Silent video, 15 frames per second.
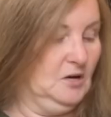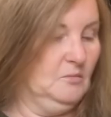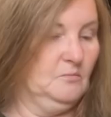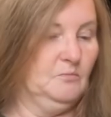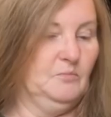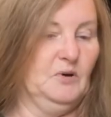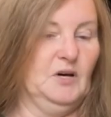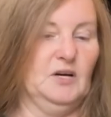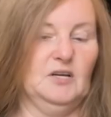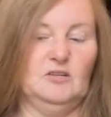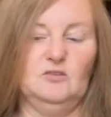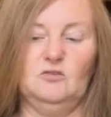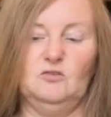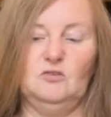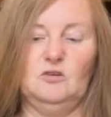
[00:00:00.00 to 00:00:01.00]

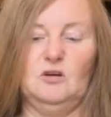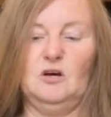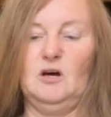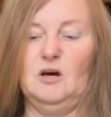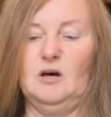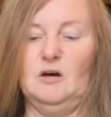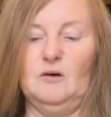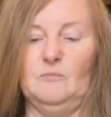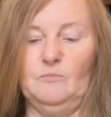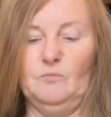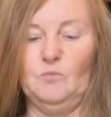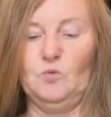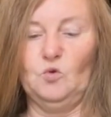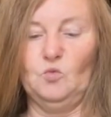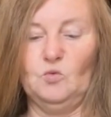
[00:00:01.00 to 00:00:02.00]
but
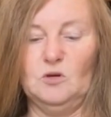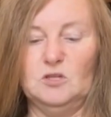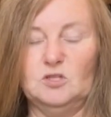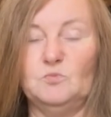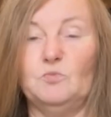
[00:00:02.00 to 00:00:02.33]
was